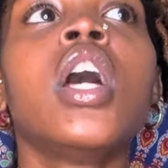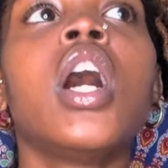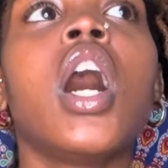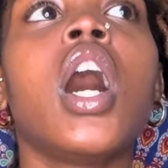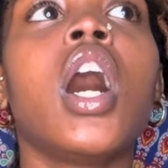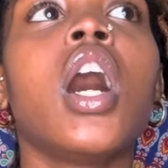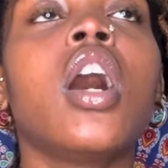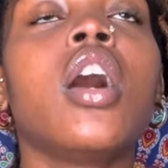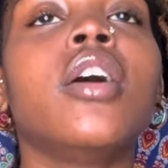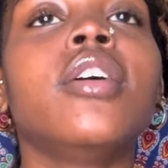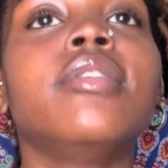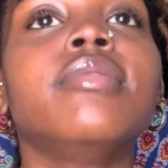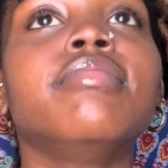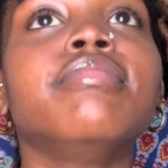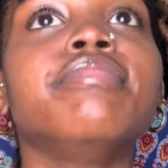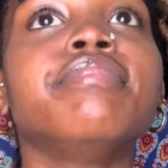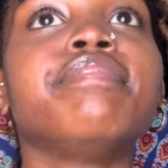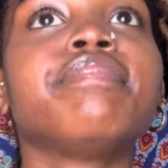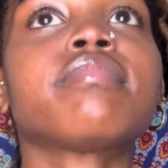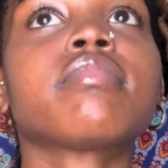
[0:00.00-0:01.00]

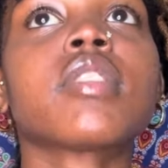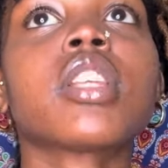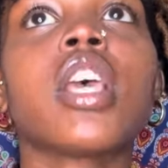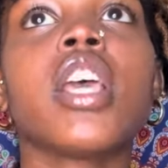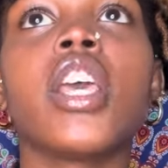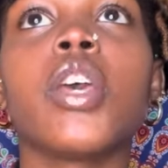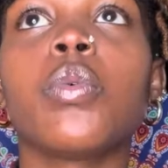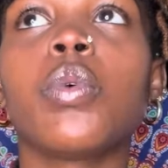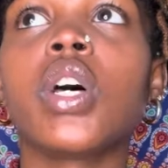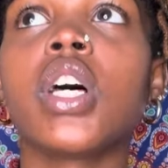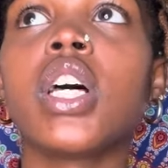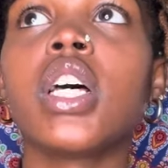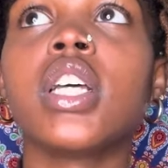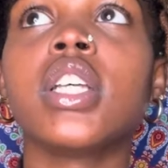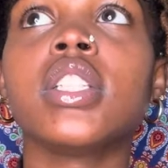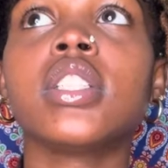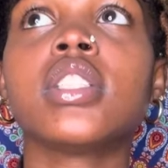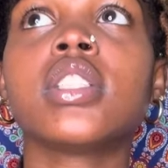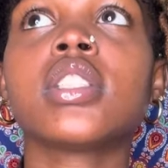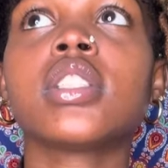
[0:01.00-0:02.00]
Um, it
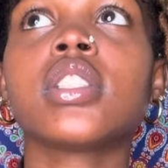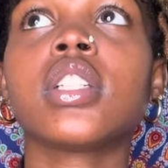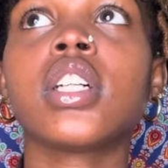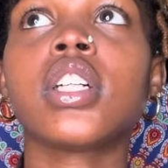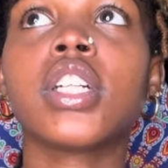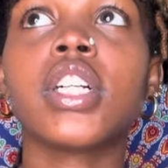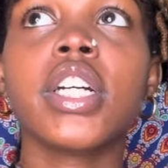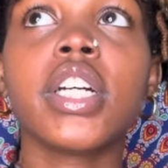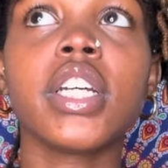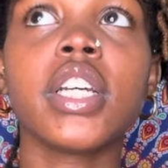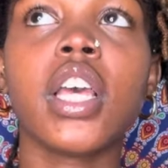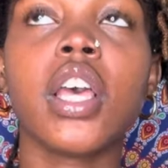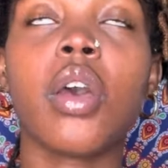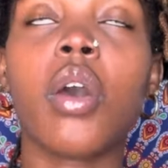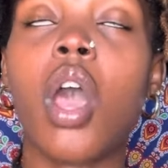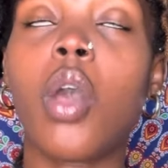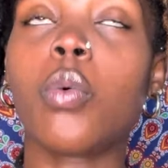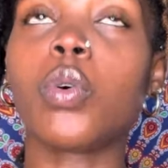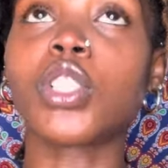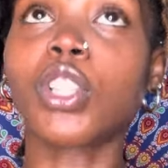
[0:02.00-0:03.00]
was good.
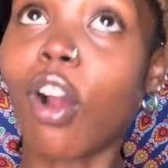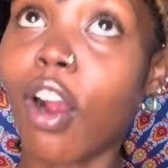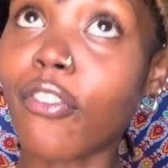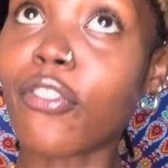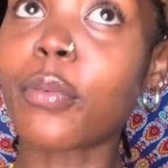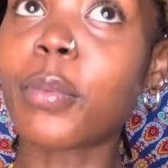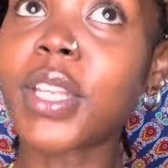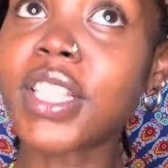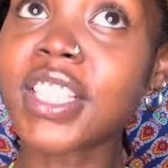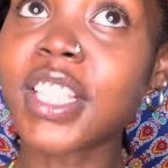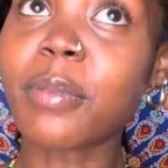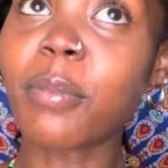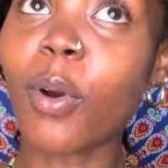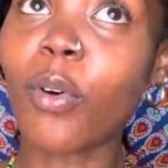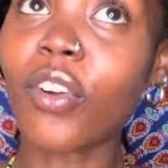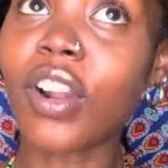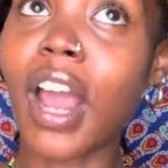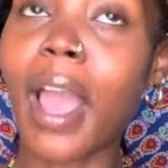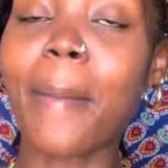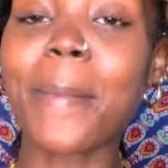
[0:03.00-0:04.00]
It, it was hard for me to sleep
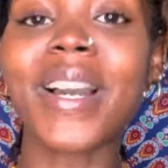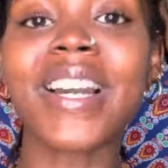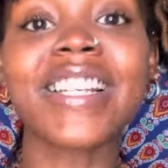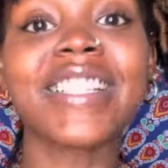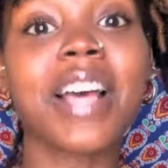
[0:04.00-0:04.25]
overnight because